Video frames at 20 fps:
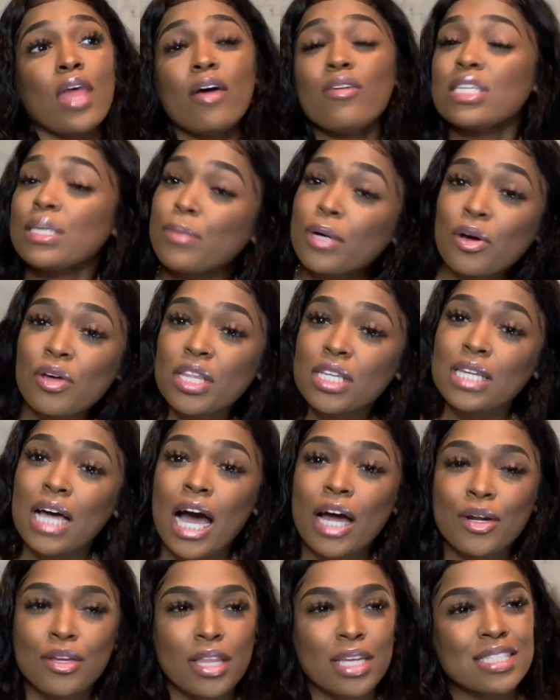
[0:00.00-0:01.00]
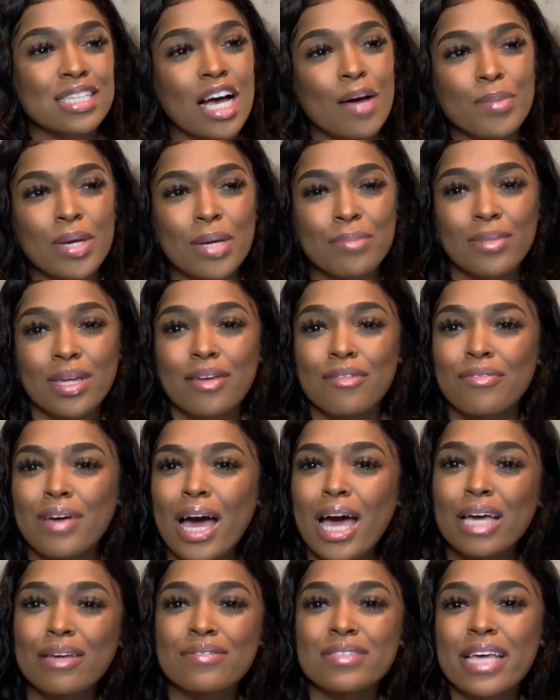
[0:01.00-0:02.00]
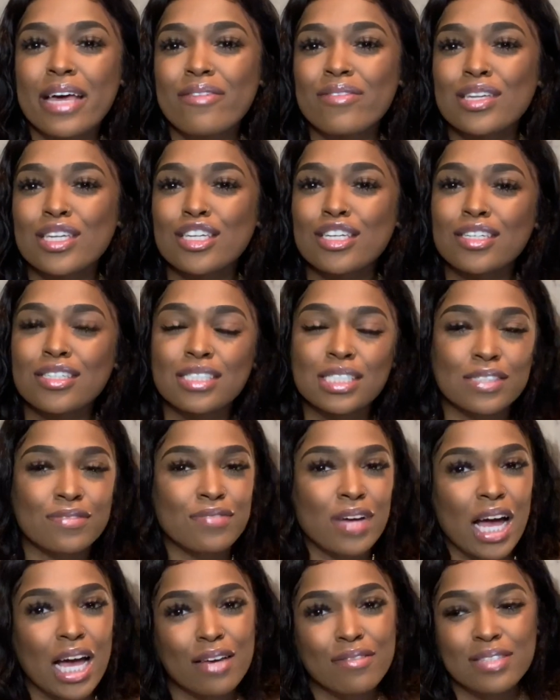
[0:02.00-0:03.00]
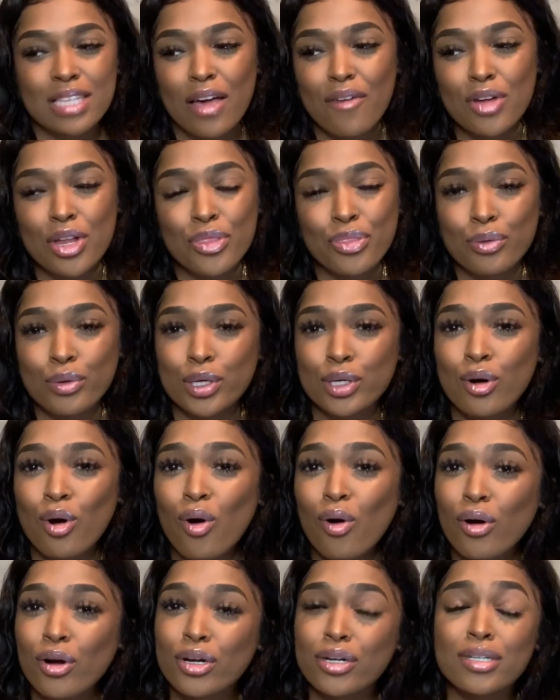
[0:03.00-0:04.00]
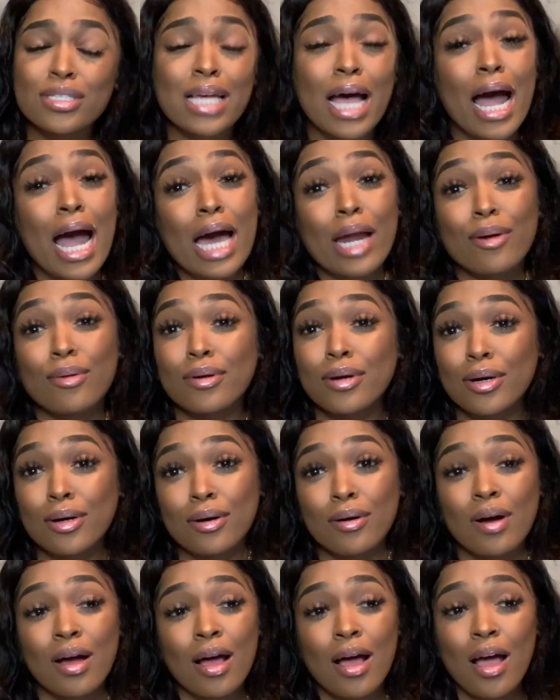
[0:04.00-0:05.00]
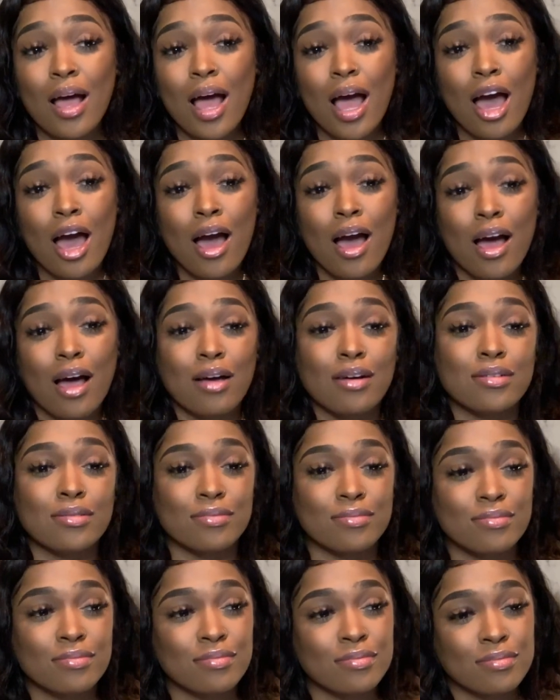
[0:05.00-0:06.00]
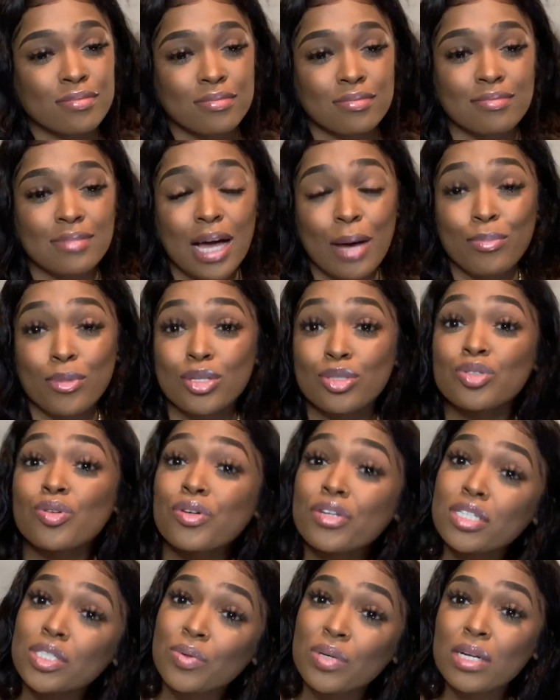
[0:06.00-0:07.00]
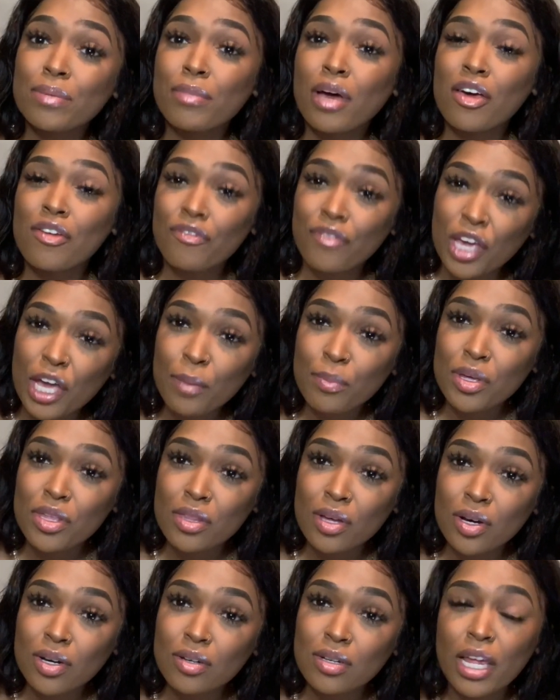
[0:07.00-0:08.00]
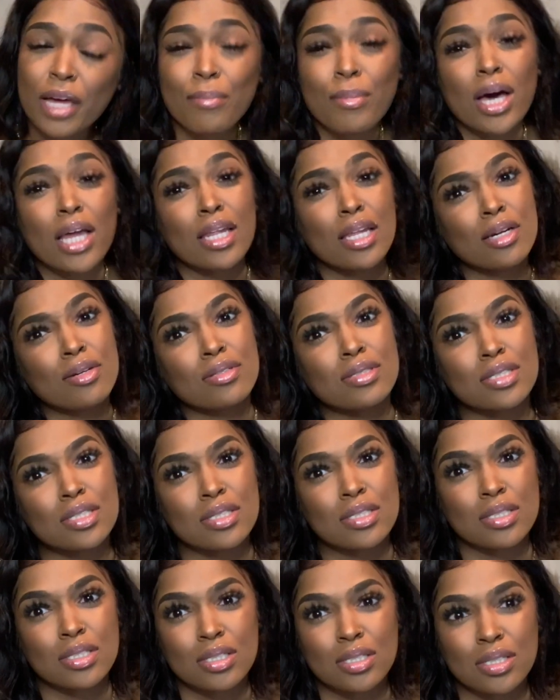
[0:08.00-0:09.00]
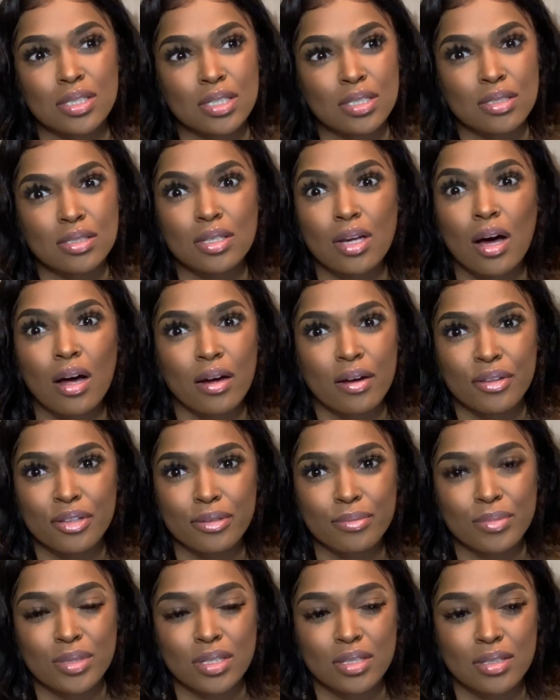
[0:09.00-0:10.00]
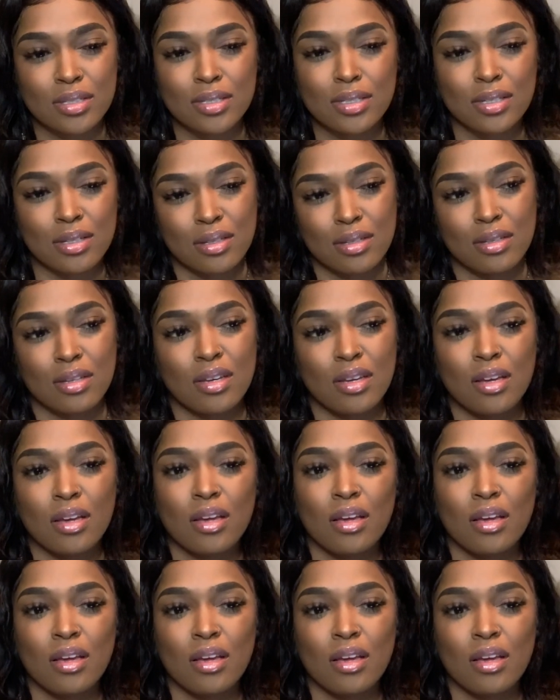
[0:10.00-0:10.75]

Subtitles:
Every time I go to the doctor, they tell me I'm like 5'7"-ish, 5'7", 3/4". I don't know. I'm the shortest one in my family though. Like my little sister is taller than me, and